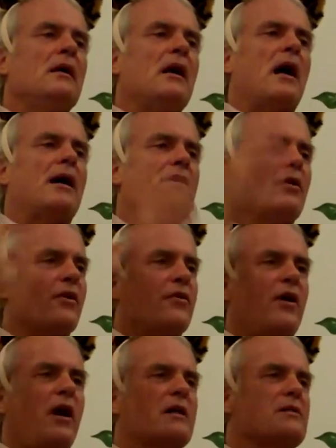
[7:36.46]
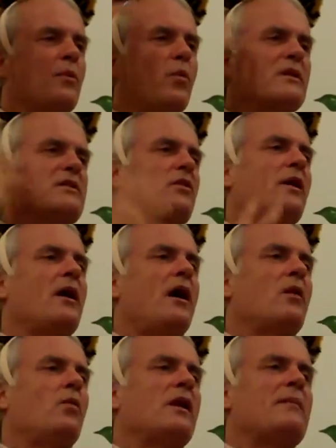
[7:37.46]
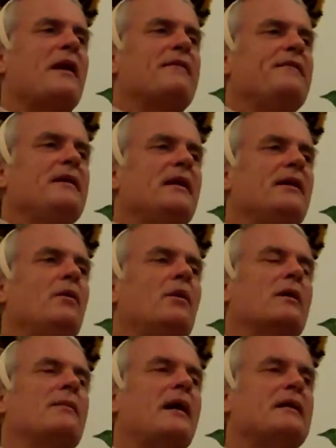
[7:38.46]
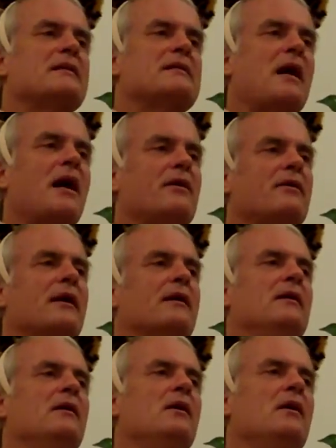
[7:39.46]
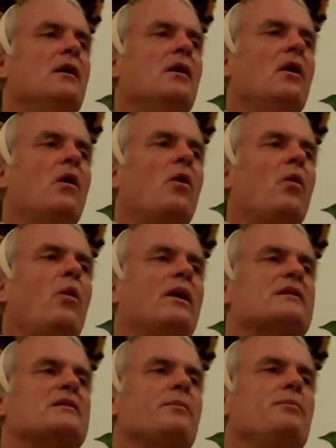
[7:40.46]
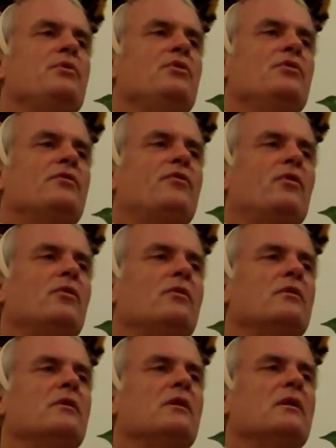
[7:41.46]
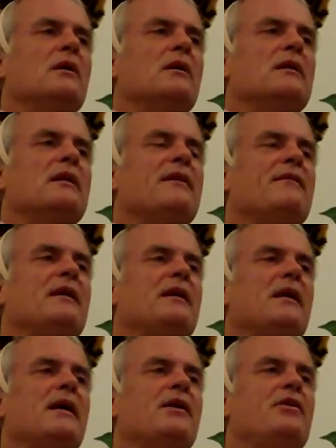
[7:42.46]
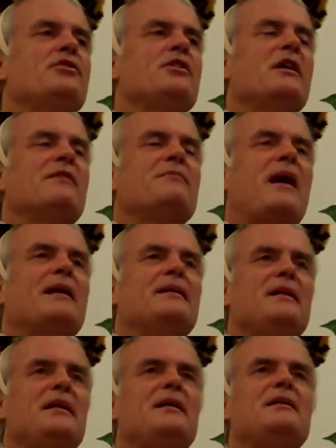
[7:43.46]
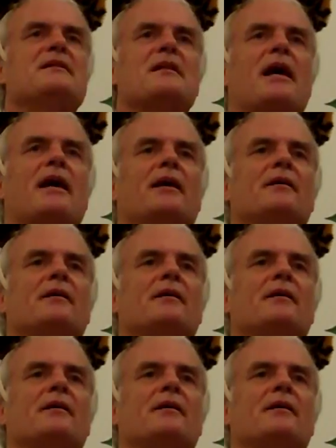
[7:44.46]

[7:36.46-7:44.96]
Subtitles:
I know the thoughts, but what's going on? What am I feeling? What am I desiring? What is the beautiful, living energy of my need saying?